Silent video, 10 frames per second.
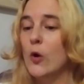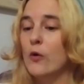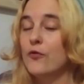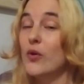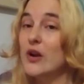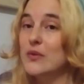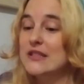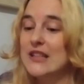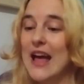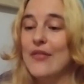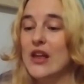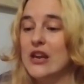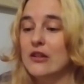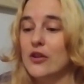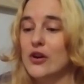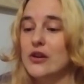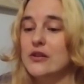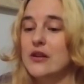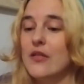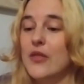For it was then that he learned
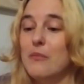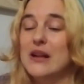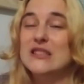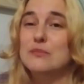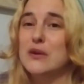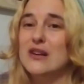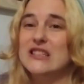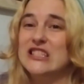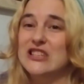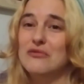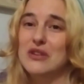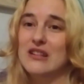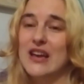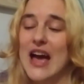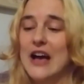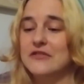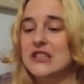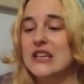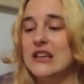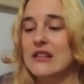the mud spirit didn't really have
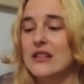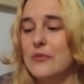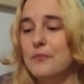teeth.